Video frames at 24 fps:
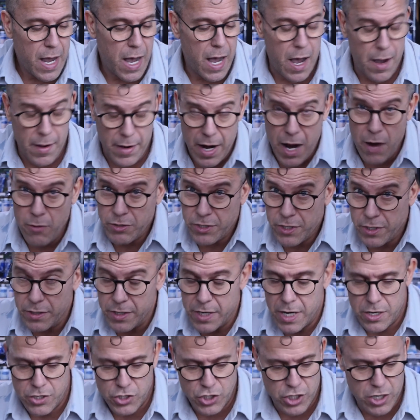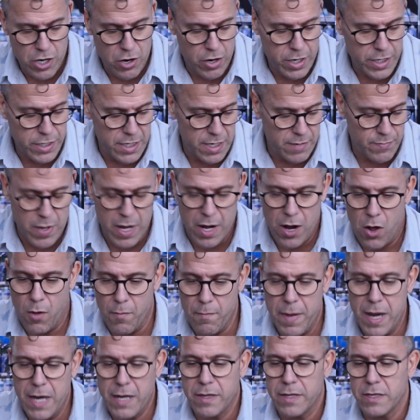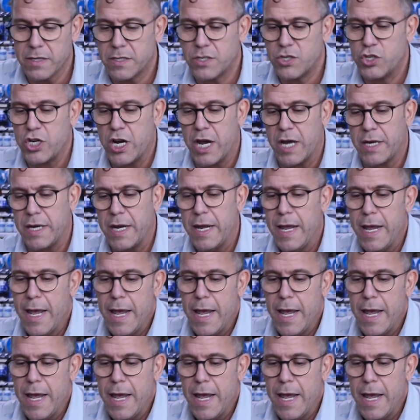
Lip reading: And I was in the engineering team that helped make this jet.